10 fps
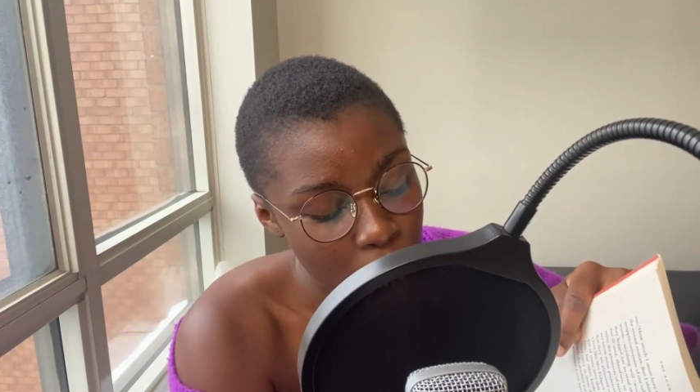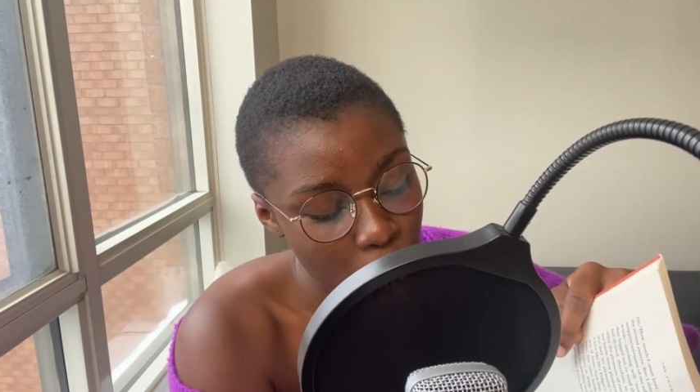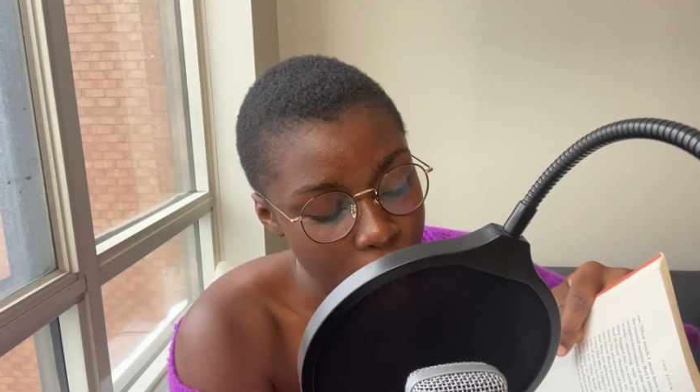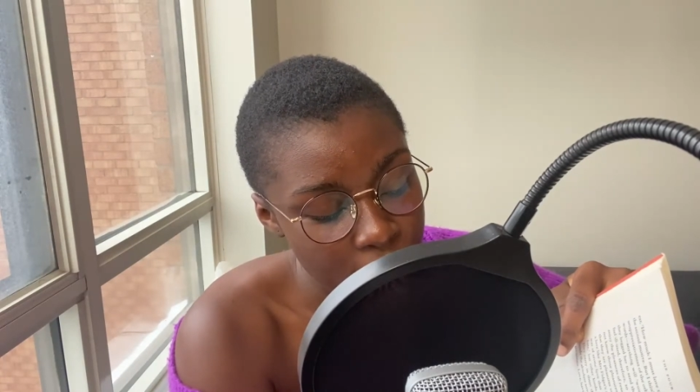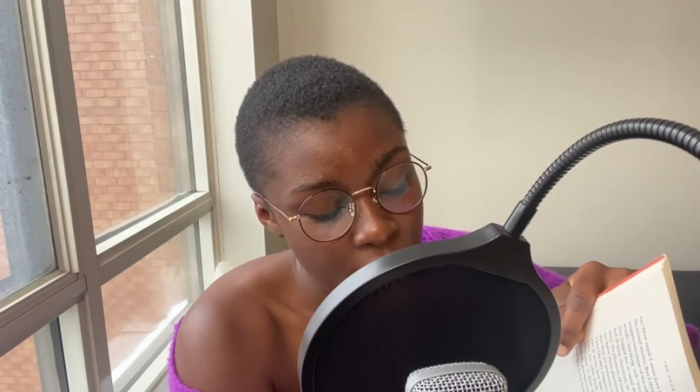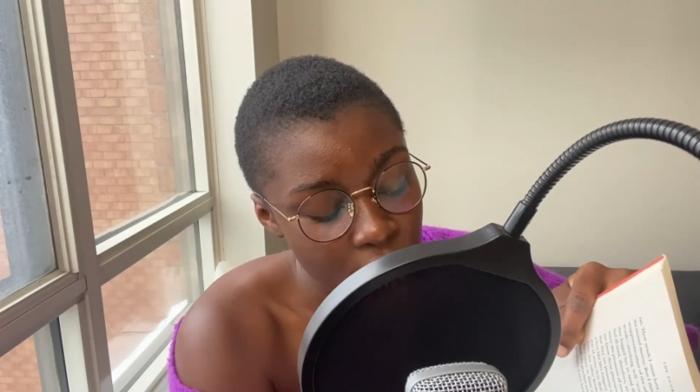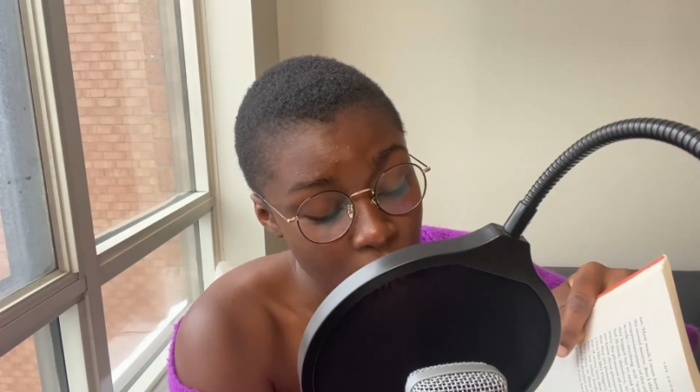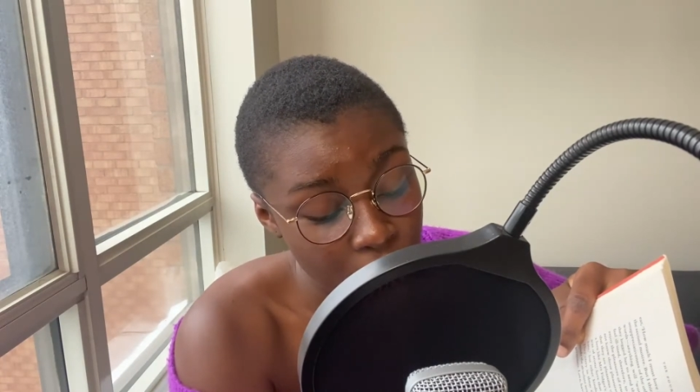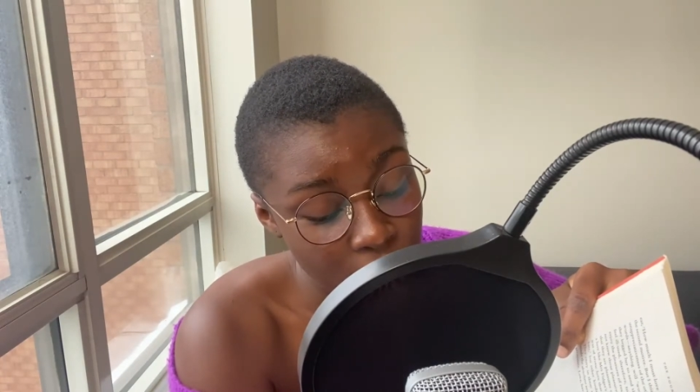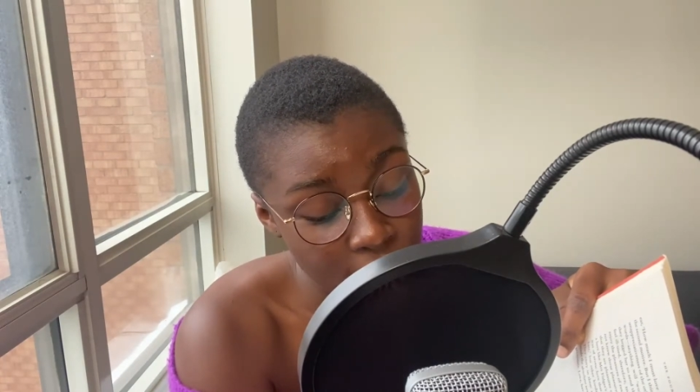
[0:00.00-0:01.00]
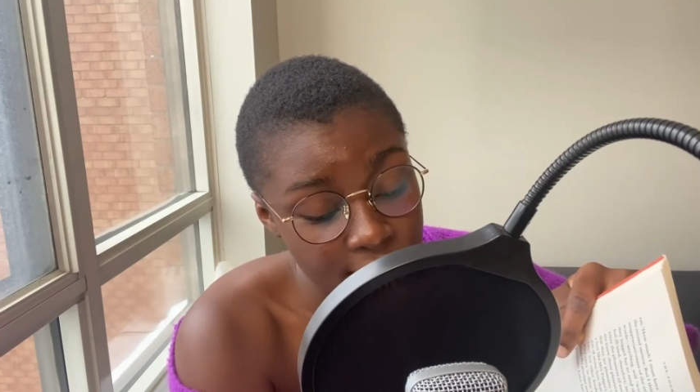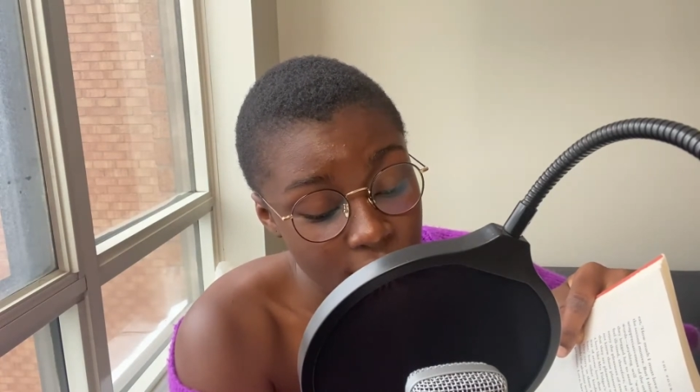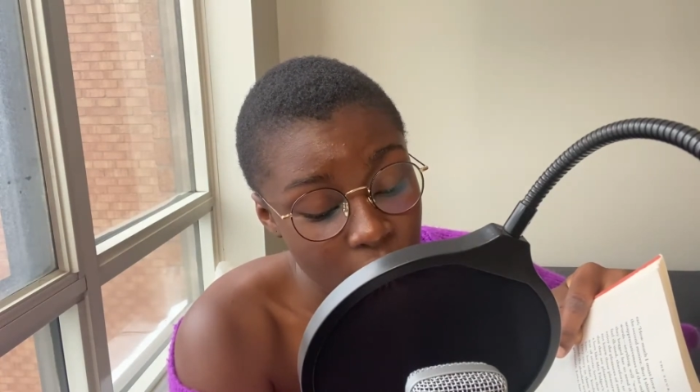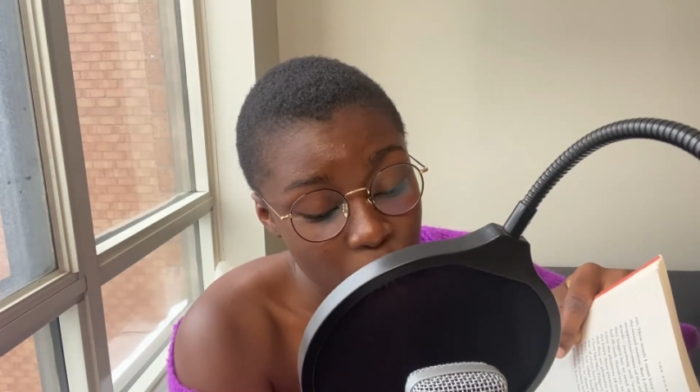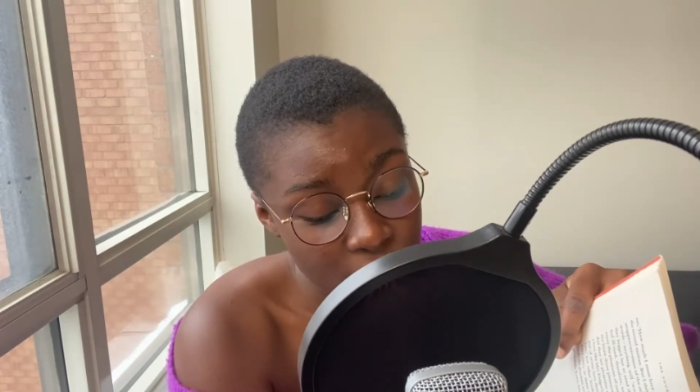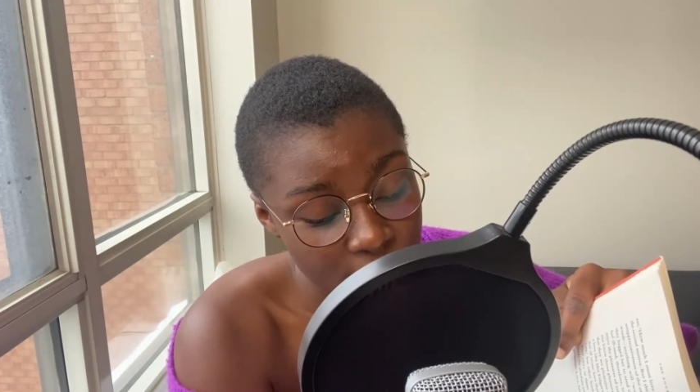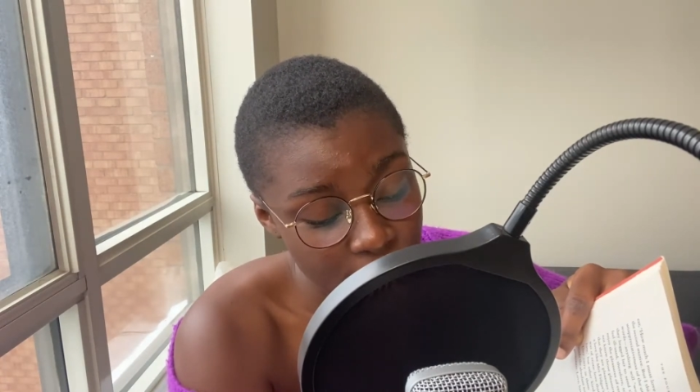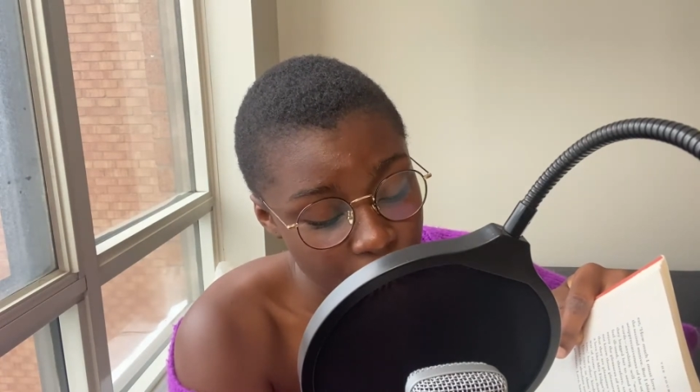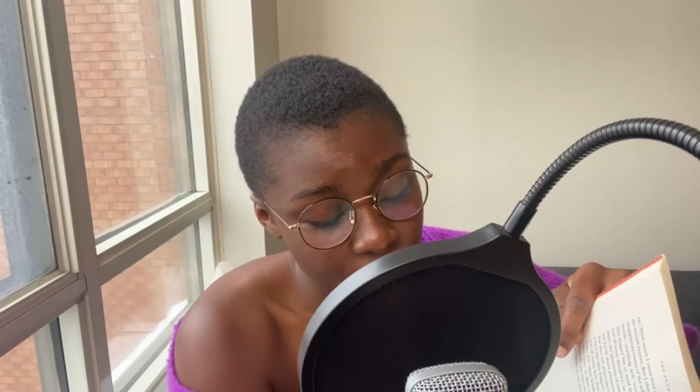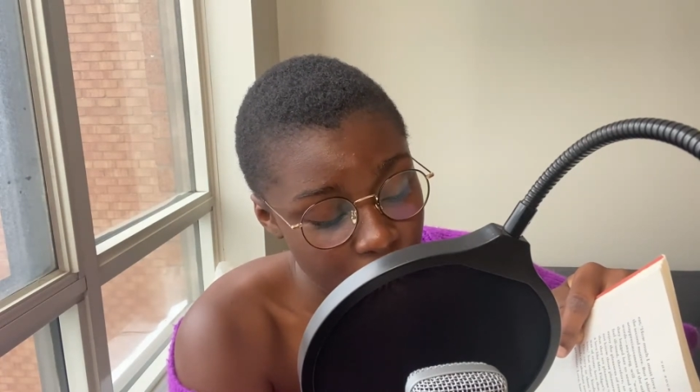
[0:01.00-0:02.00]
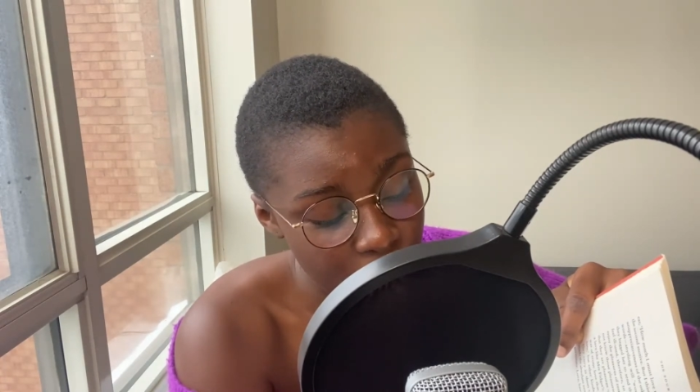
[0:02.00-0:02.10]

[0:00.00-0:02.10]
or any novel has celebrated it.